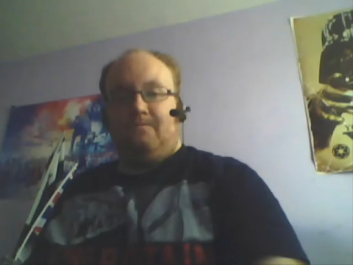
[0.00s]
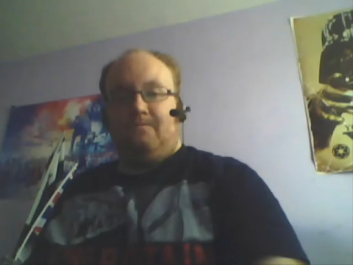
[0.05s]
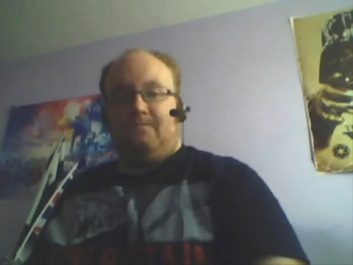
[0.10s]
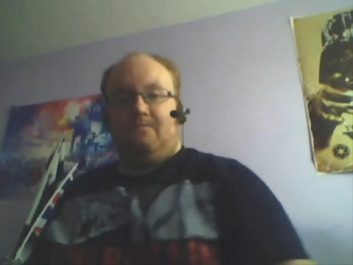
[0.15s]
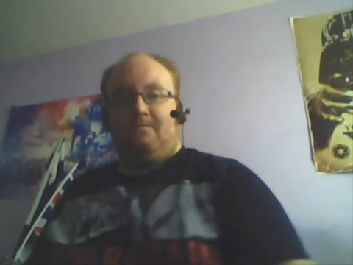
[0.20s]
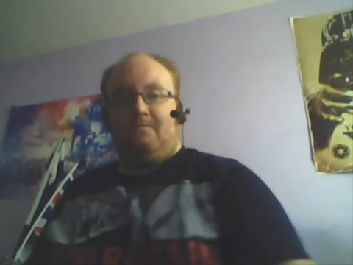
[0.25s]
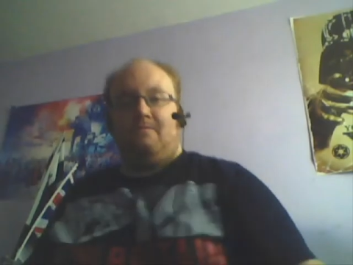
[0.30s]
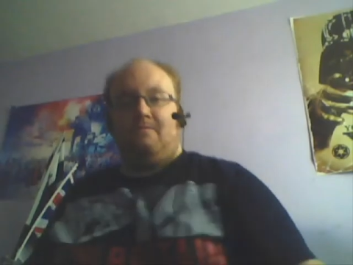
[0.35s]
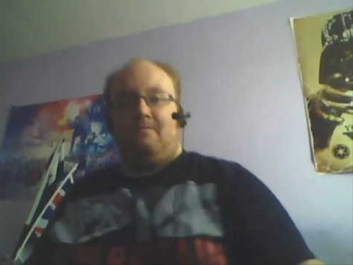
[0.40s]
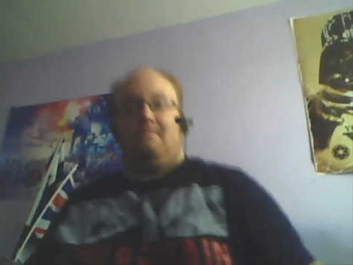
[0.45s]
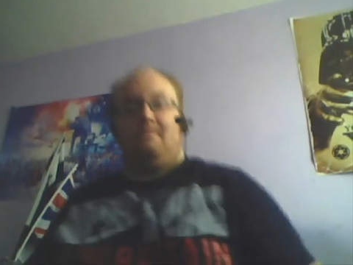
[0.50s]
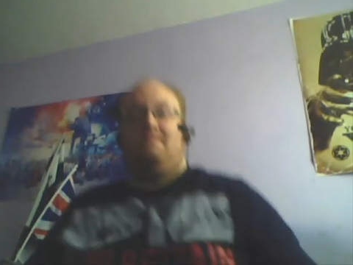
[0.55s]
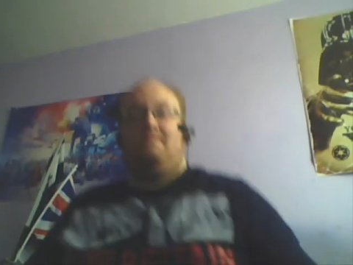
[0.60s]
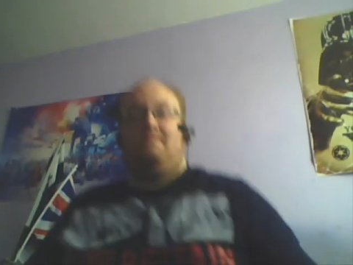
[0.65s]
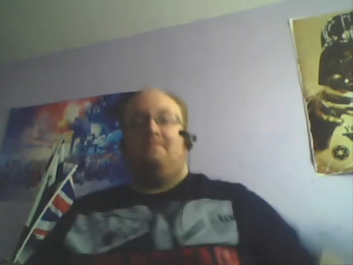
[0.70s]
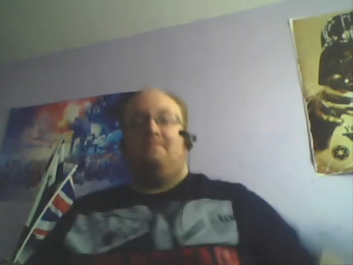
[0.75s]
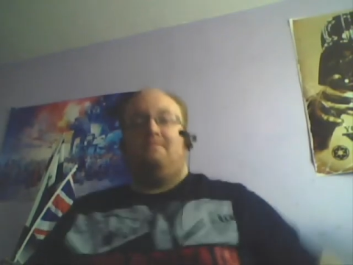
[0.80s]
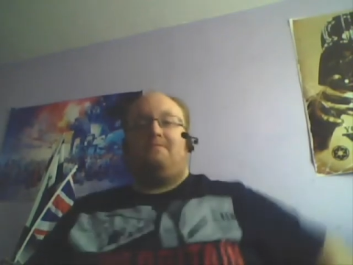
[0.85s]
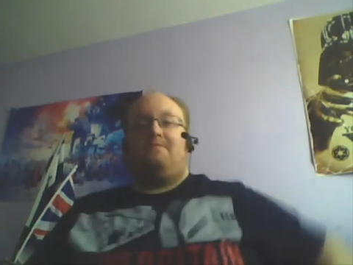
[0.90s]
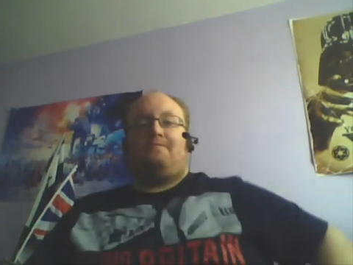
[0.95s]

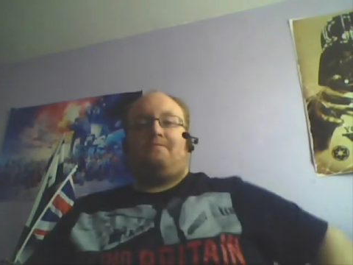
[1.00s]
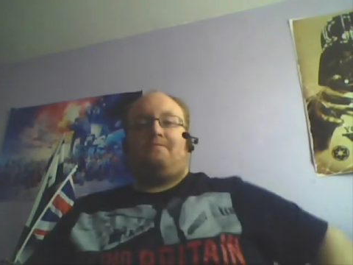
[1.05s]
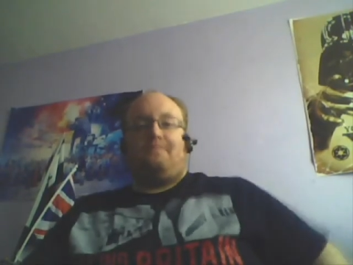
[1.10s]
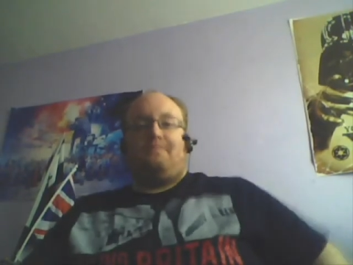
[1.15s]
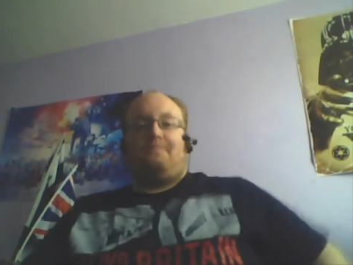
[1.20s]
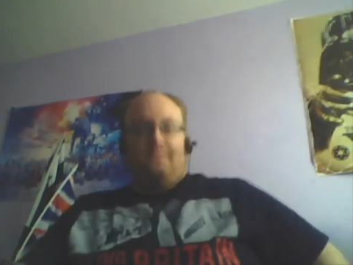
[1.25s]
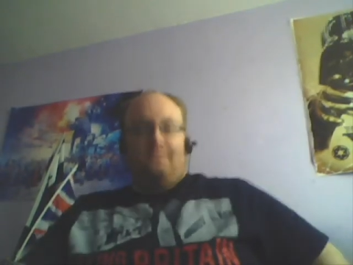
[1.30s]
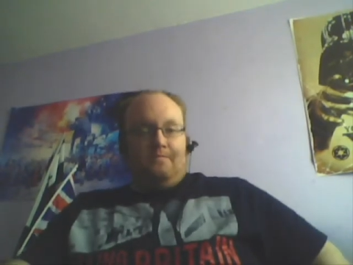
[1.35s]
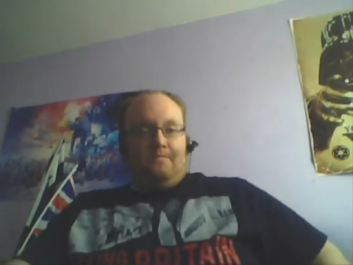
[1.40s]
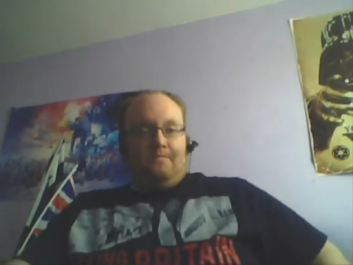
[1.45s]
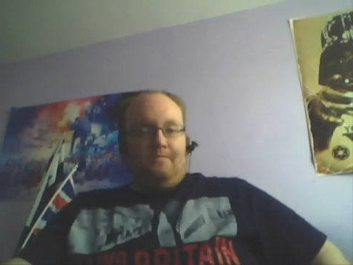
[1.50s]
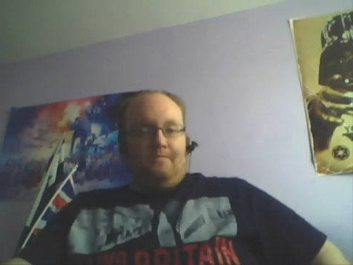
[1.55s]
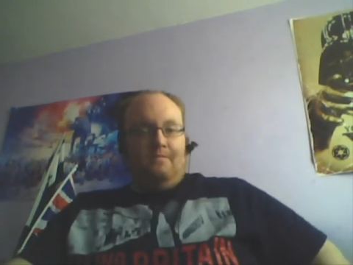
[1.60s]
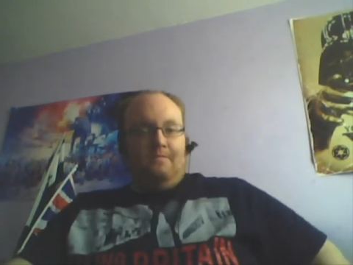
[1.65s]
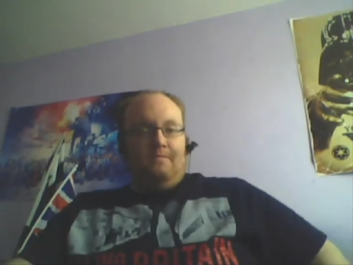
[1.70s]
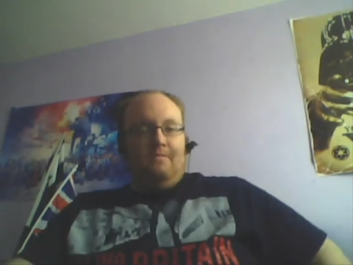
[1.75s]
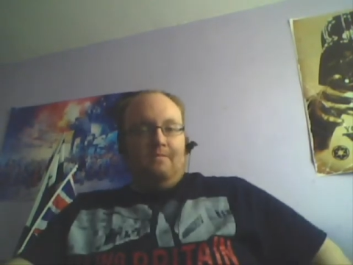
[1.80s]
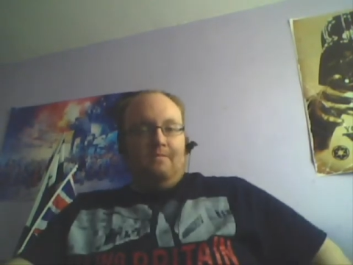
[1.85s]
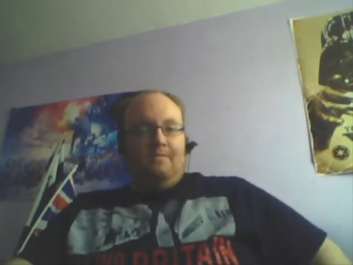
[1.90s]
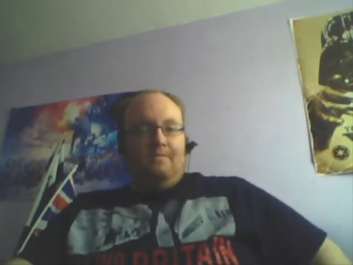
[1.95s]

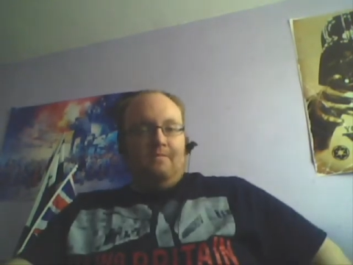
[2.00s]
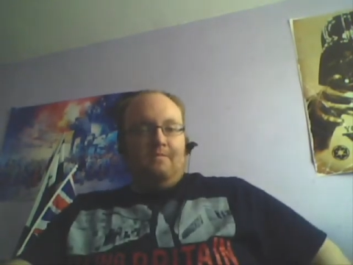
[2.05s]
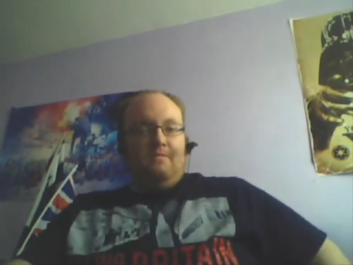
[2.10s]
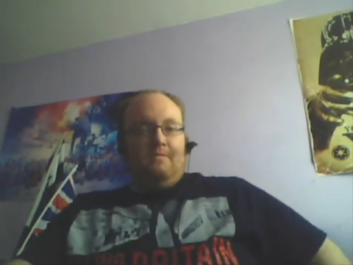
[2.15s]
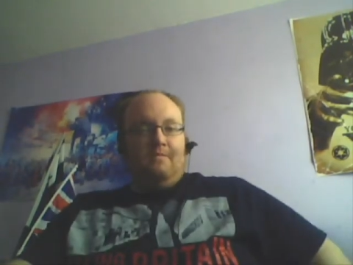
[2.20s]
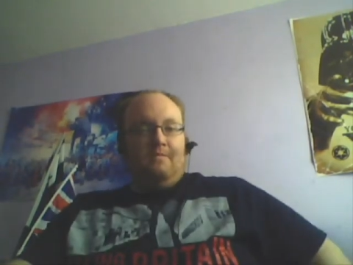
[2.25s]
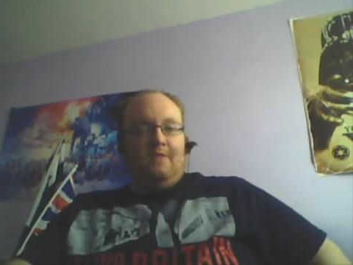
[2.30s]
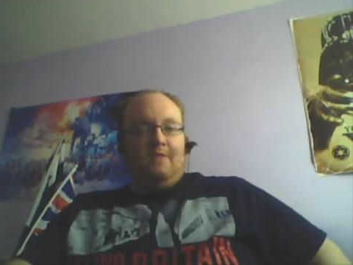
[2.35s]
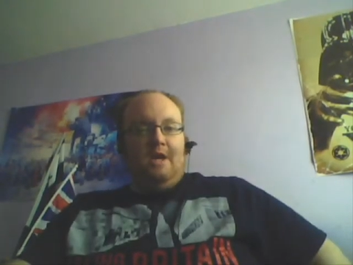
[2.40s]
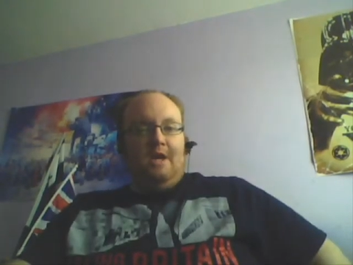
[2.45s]
Nothing is said.